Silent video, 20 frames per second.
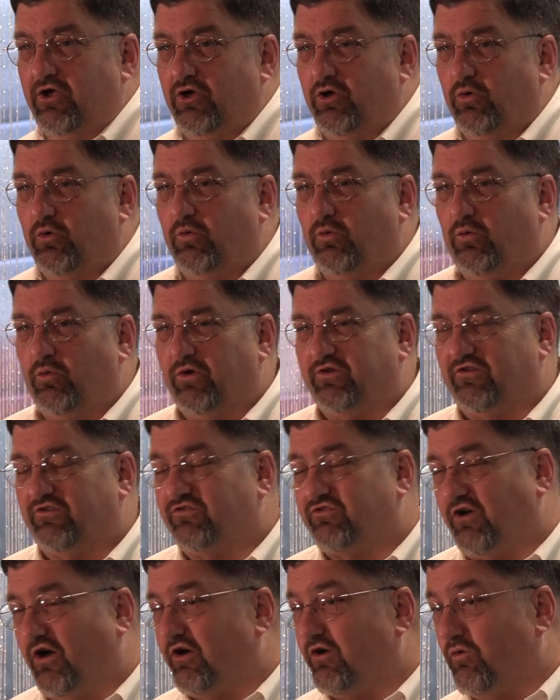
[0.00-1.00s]
who was a
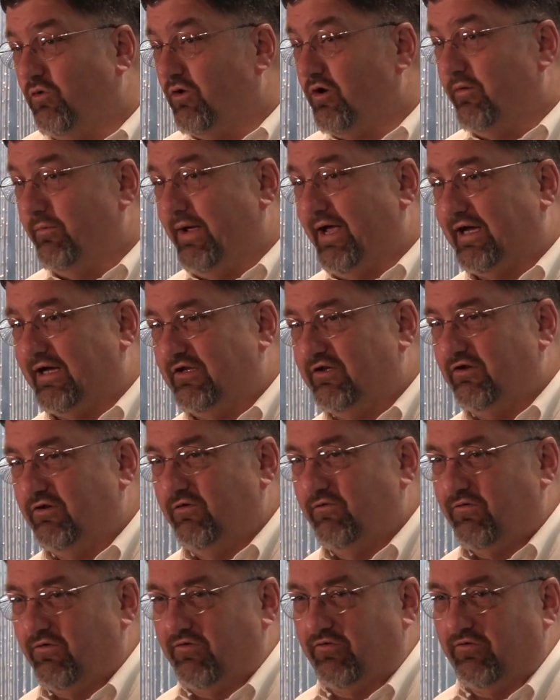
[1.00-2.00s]
star quarterback at the
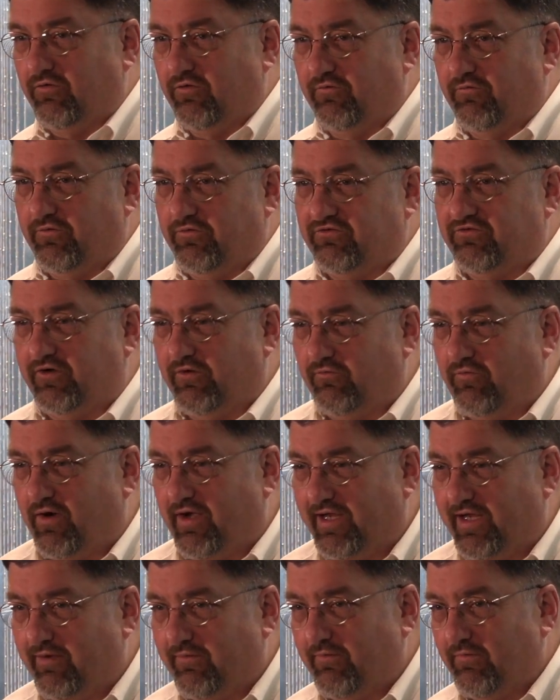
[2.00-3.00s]
University of
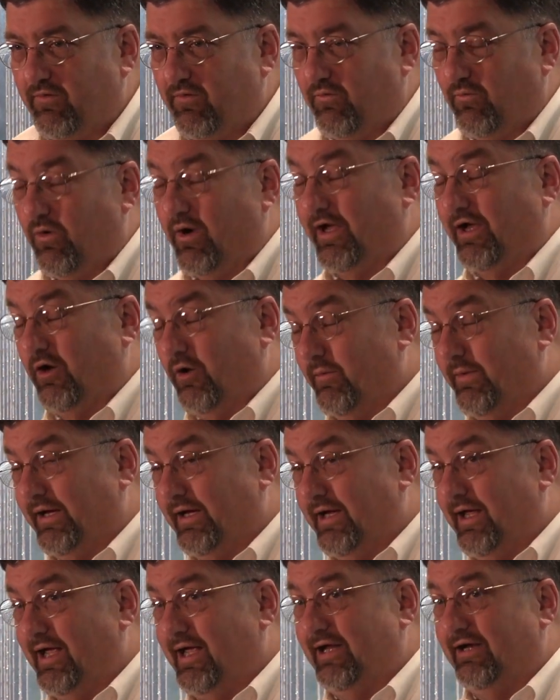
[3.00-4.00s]

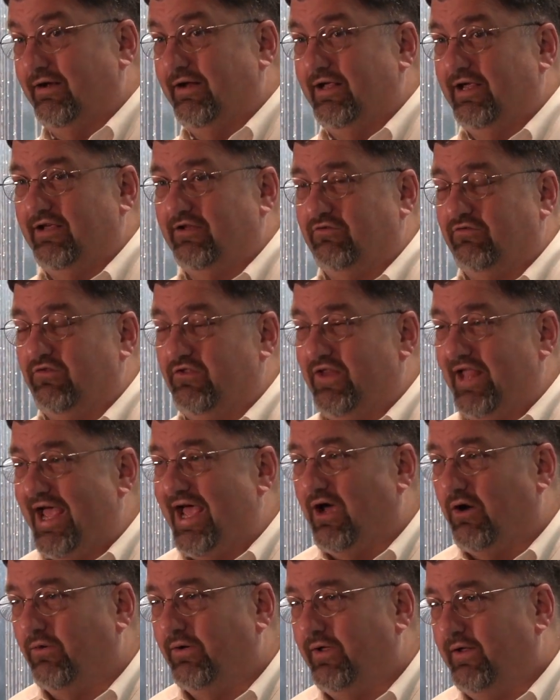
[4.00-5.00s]
Wyoming and is
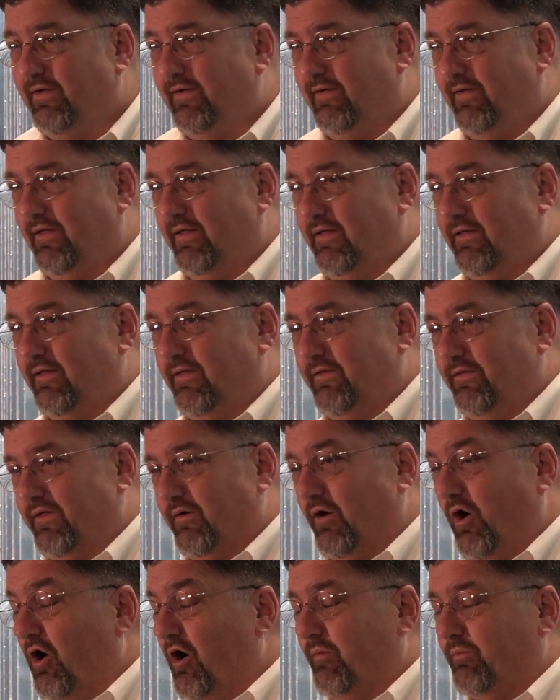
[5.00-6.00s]
now
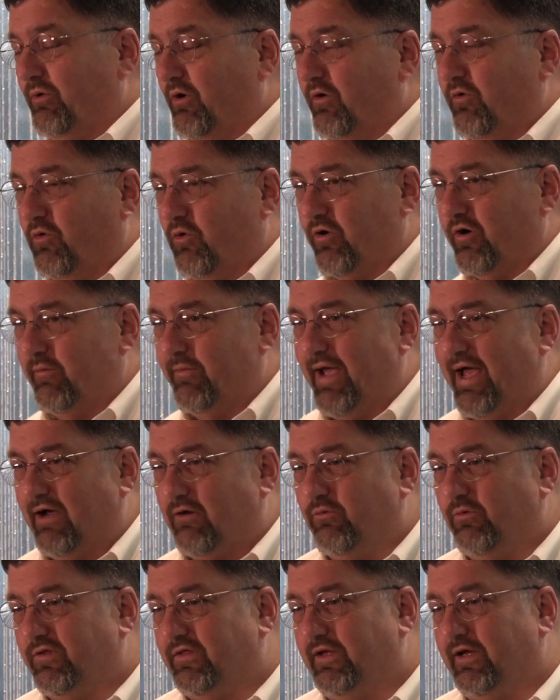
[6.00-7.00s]
the all-pro
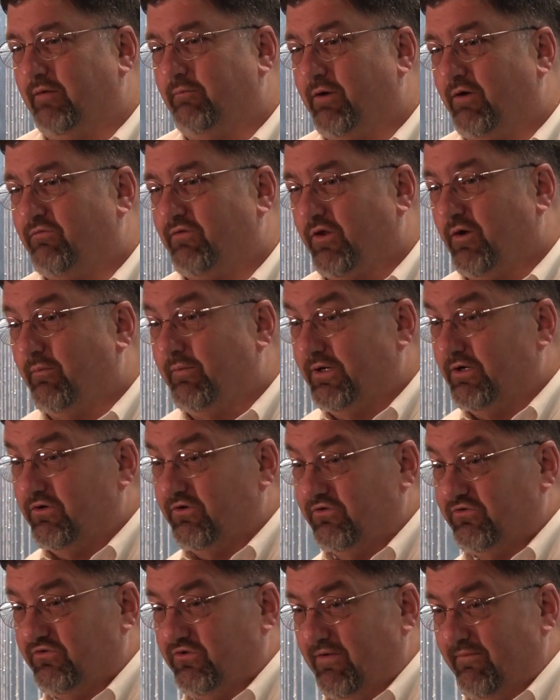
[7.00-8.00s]
quarterback with the Buffalo
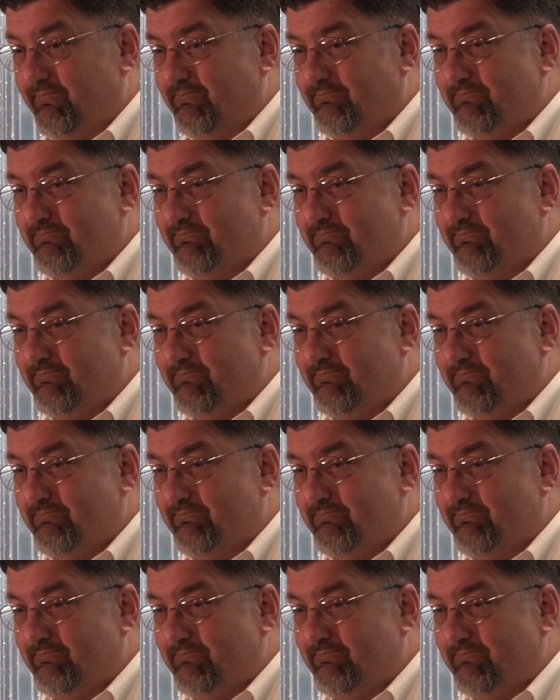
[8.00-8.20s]
Bills.